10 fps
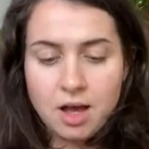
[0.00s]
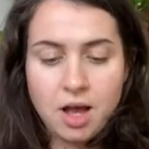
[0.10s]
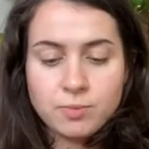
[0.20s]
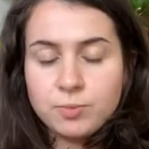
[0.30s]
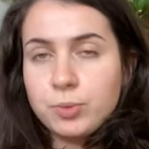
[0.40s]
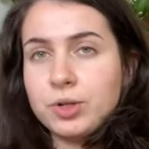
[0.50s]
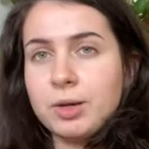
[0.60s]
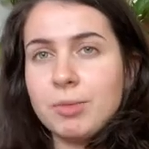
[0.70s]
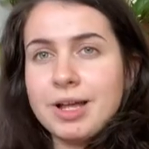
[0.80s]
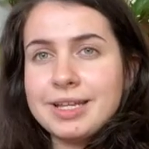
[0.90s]
I'm
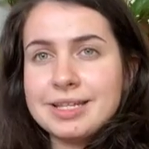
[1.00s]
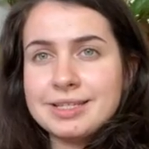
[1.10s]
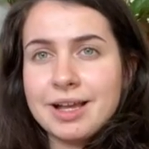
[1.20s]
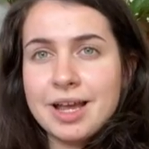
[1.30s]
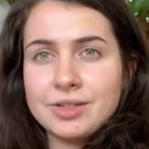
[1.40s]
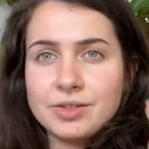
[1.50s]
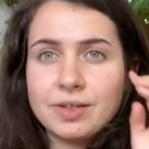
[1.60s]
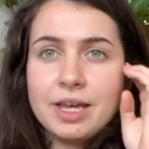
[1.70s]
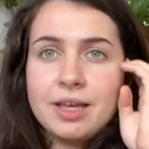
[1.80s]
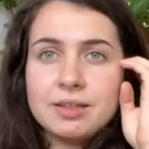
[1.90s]
putting money aside to
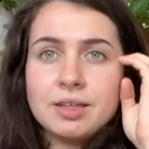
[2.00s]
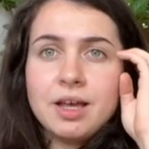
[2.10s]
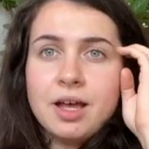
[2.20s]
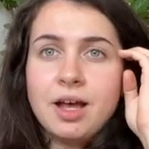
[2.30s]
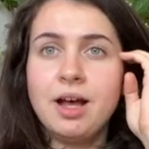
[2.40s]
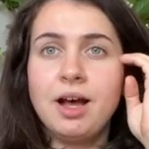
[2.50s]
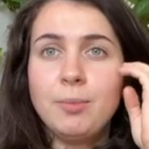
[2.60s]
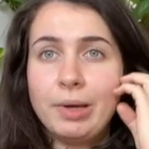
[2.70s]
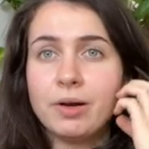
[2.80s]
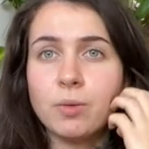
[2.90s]
get a
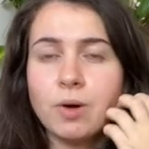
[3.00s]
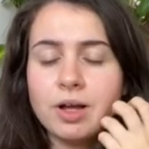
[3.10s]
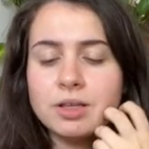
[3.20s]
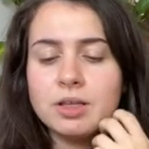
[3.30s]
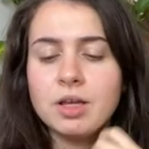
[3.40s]
better one.